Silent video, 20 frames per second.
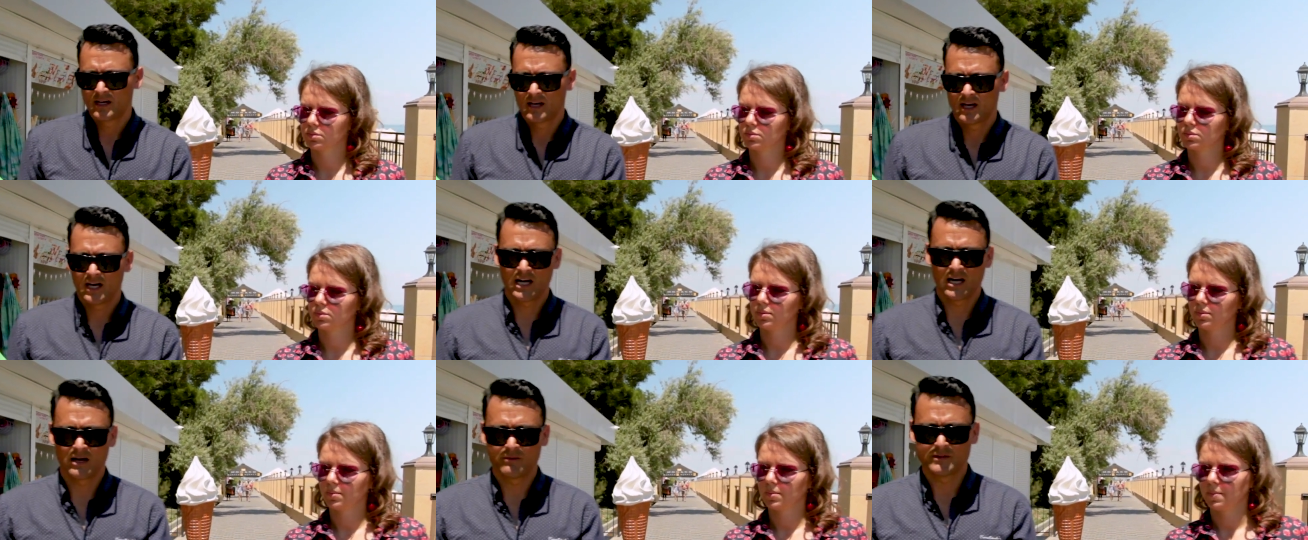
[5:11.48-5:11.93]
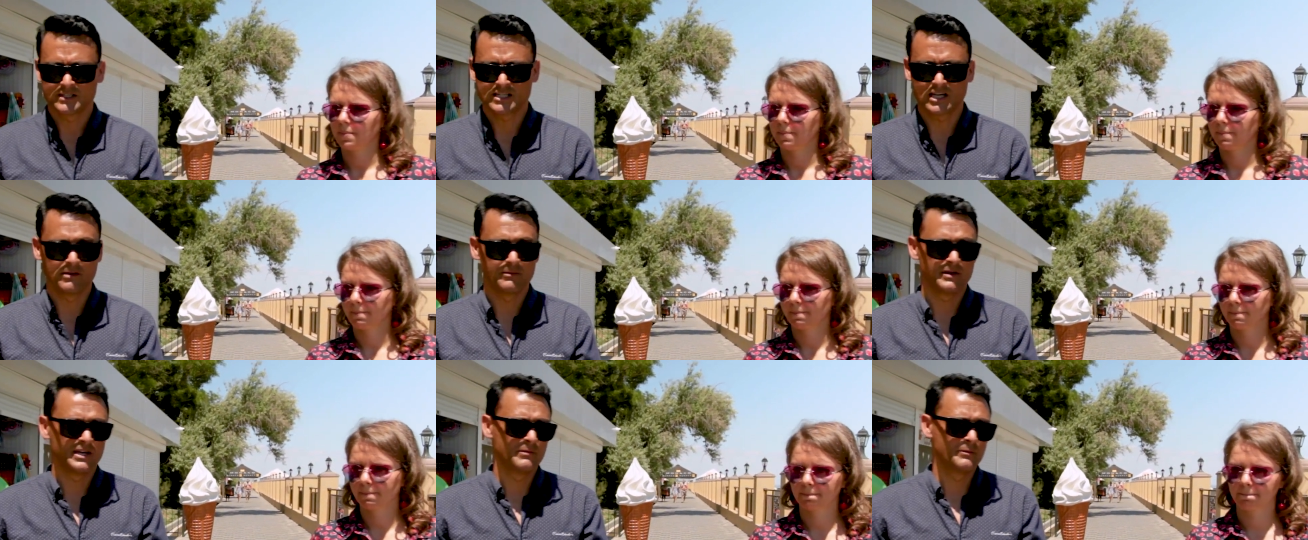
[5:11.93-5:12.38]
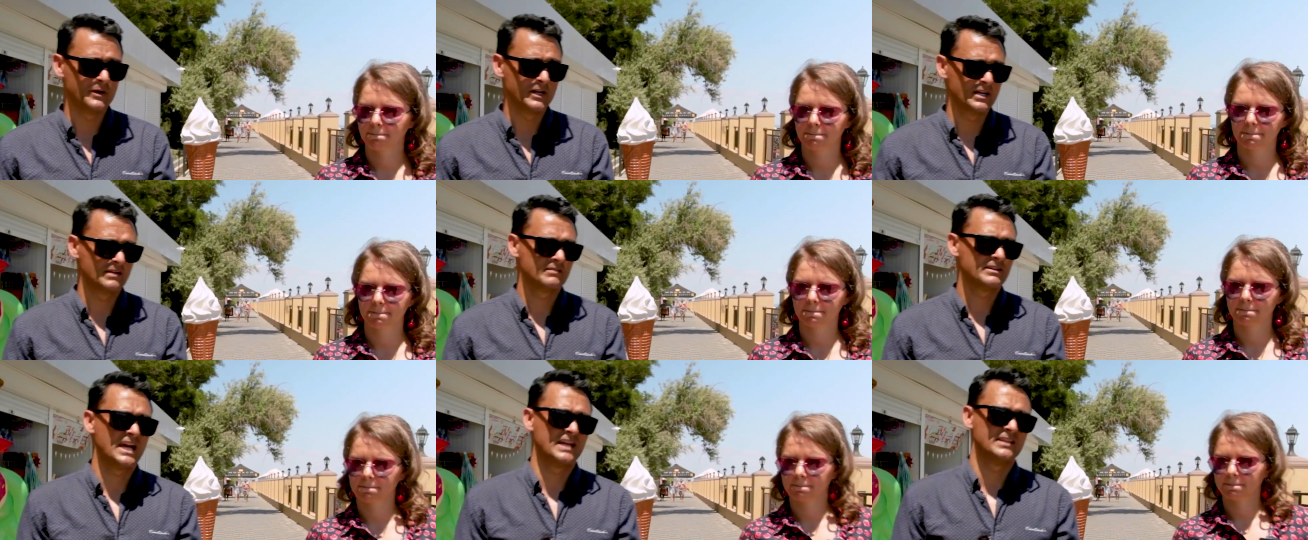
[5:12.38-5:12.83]
Speaker 1: um, is going to be a
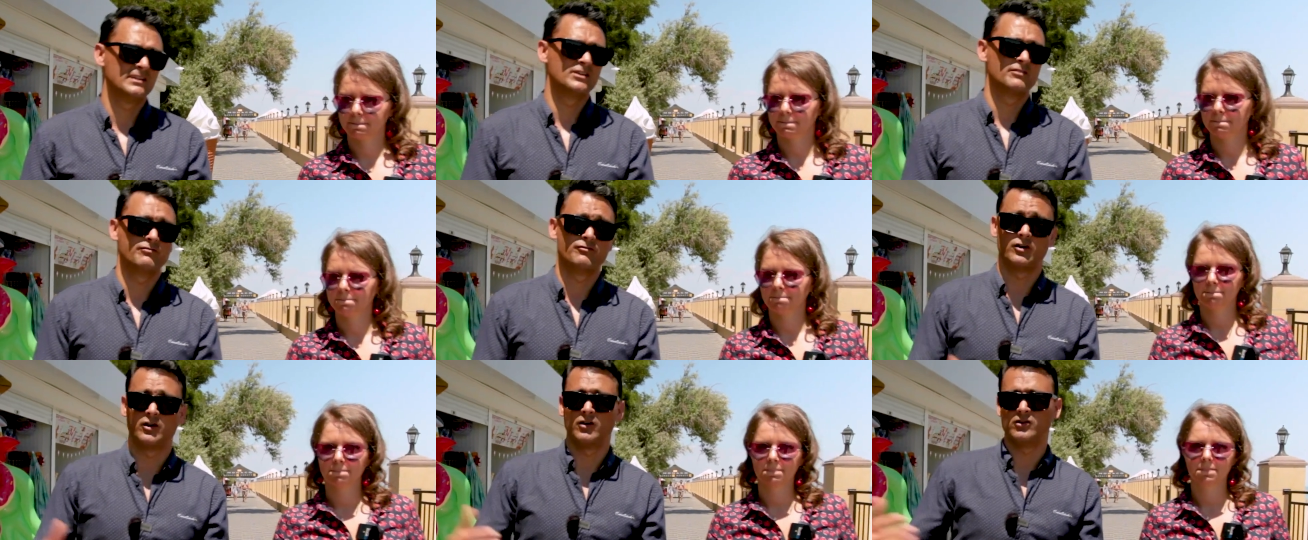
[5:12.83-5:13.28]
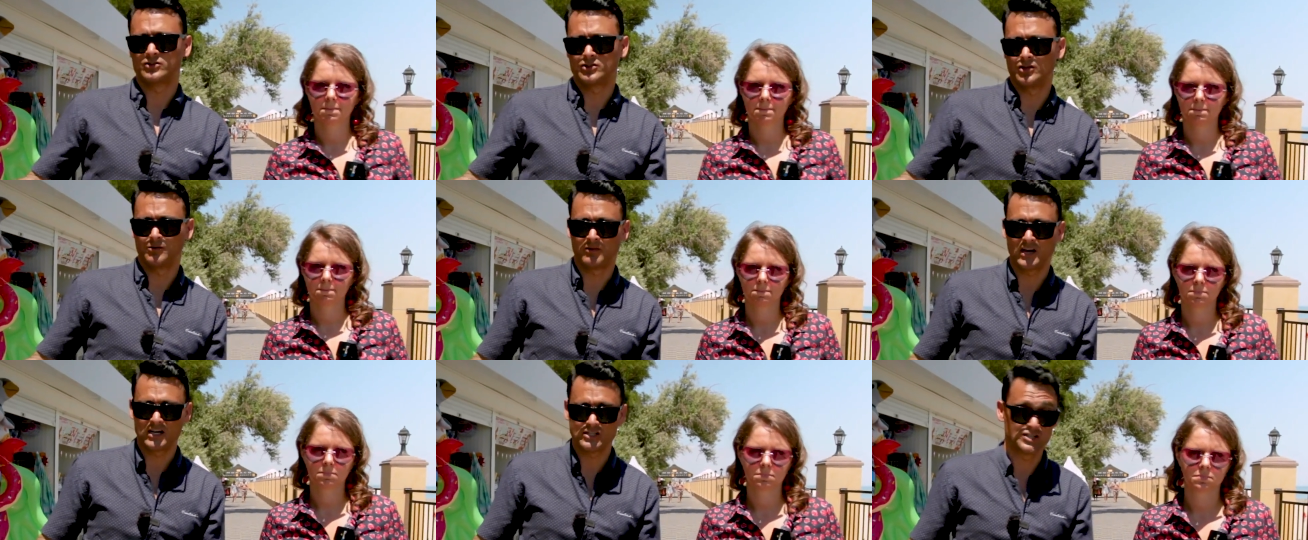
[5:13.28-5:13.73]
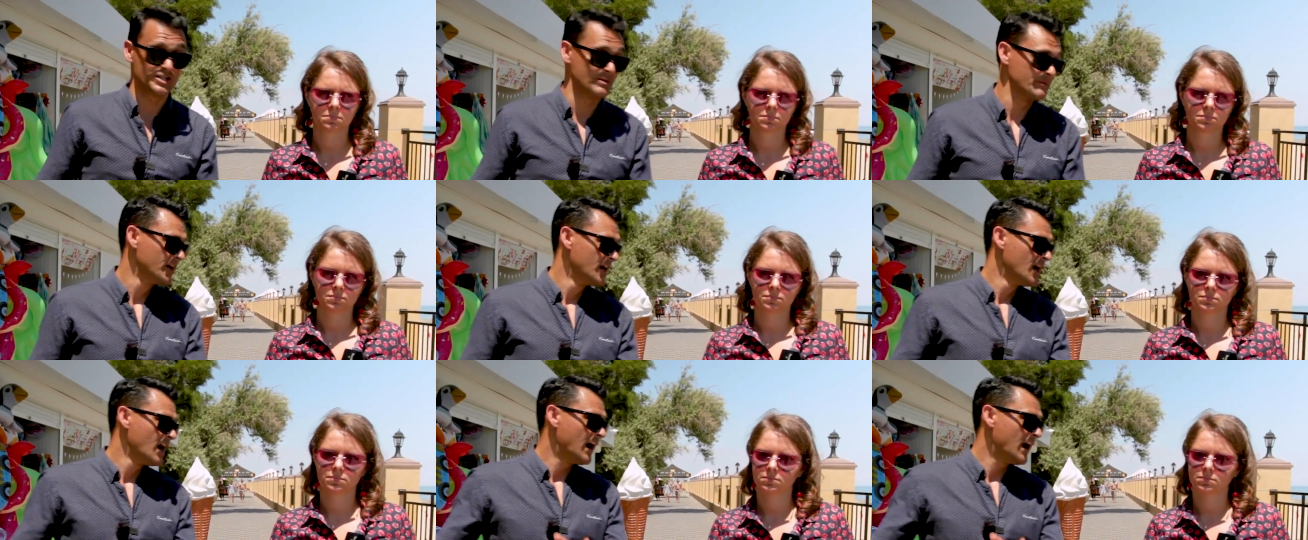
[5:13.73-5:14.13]
better candidate for a long-term relationship.